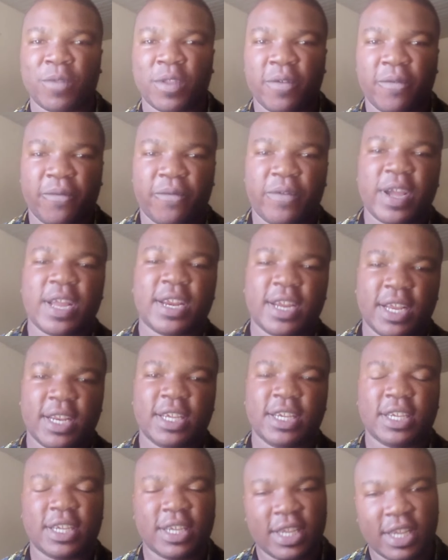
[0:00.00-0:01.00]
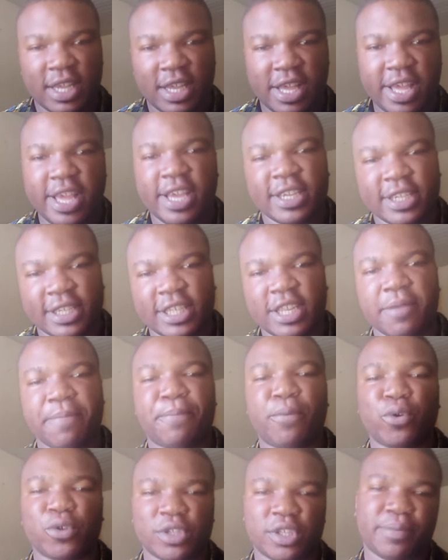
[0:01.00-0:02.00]
Finally, is the
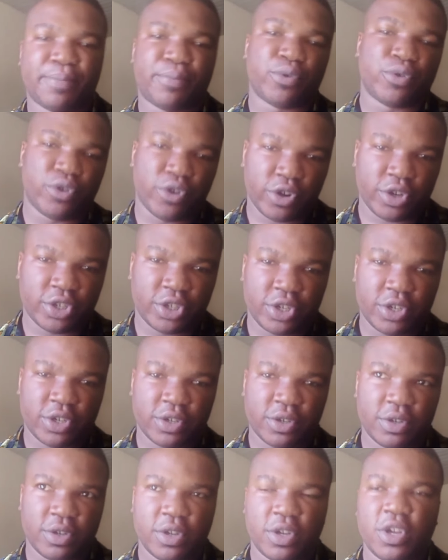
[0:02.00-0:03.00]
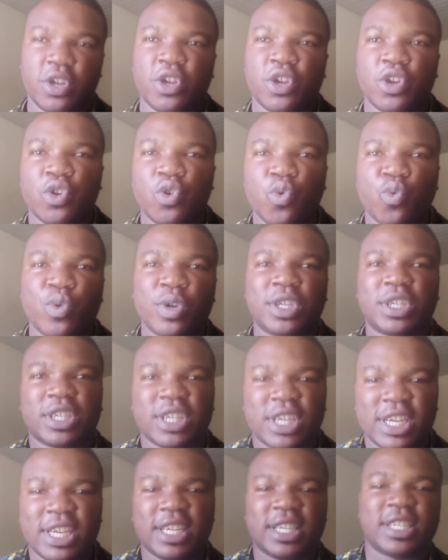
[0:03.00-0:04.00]
post production, which
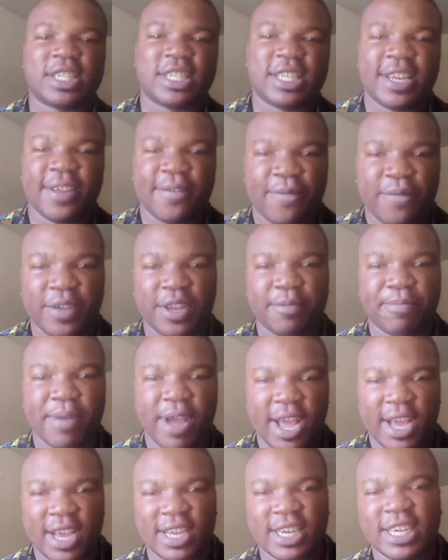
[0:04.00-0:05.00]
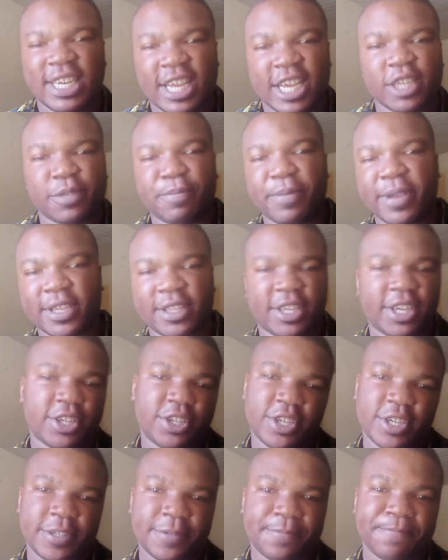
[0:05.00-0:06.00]
is the feedback, the
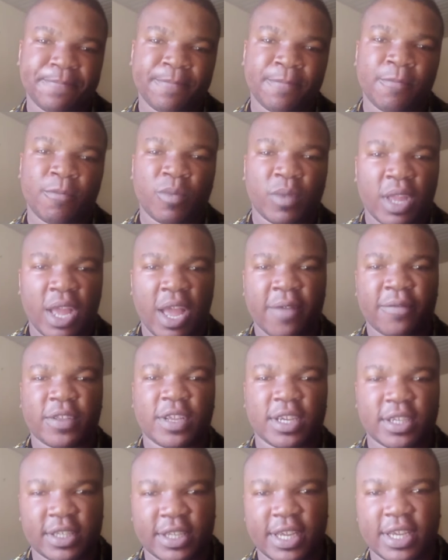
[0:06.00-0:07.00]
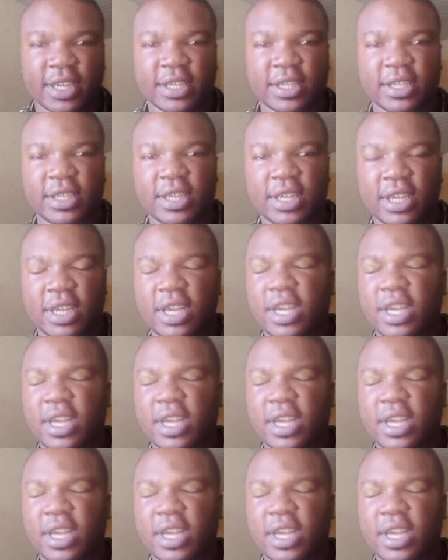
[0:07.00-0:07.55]
expectation after sex.